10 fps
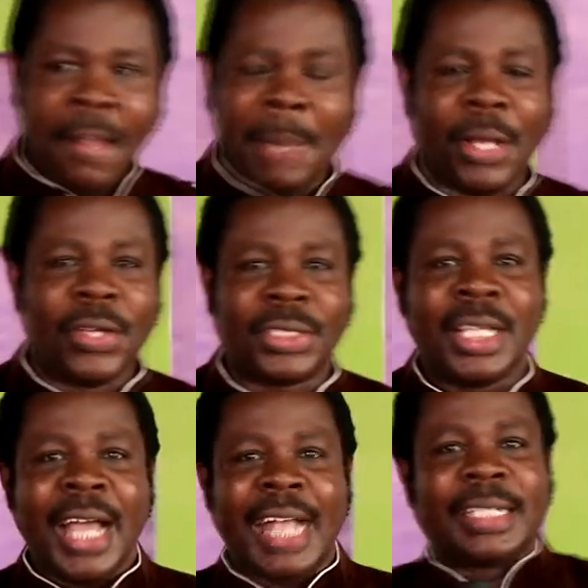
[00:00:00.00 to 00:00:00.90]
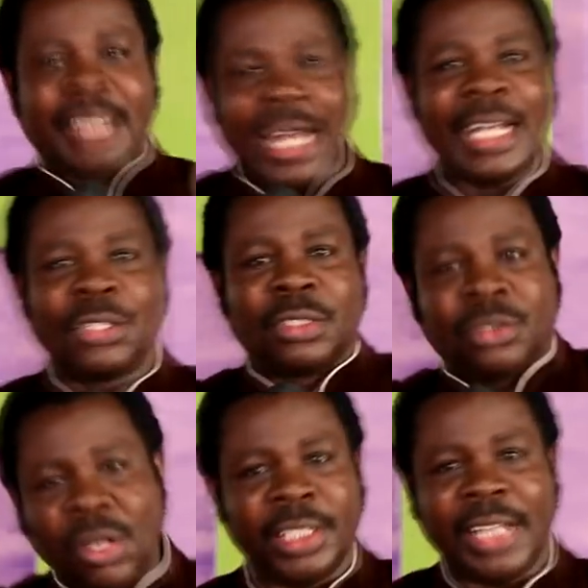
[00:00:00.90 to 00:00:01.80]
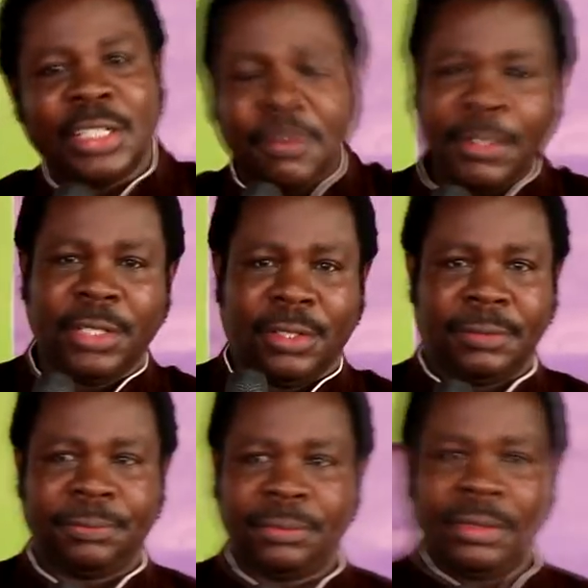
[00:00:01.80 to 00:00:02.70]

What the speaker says: Because I carry that authority, that dominion.